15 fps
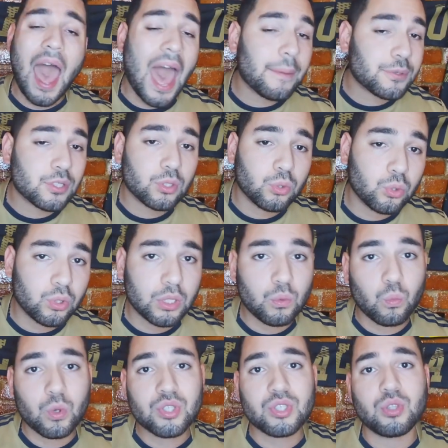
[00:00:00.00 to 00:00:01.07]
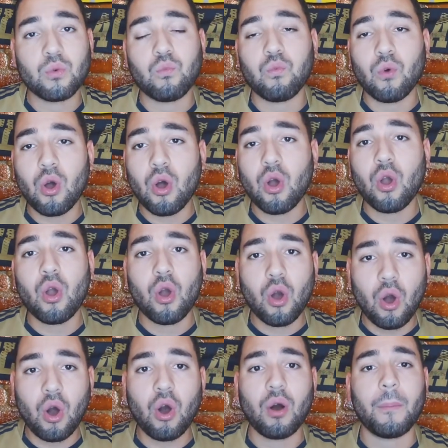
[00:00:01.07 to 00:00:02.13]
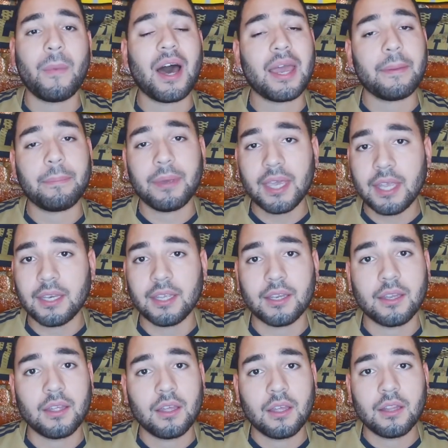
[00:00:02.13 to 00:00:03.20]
absolutely was the wrong call in my opinion.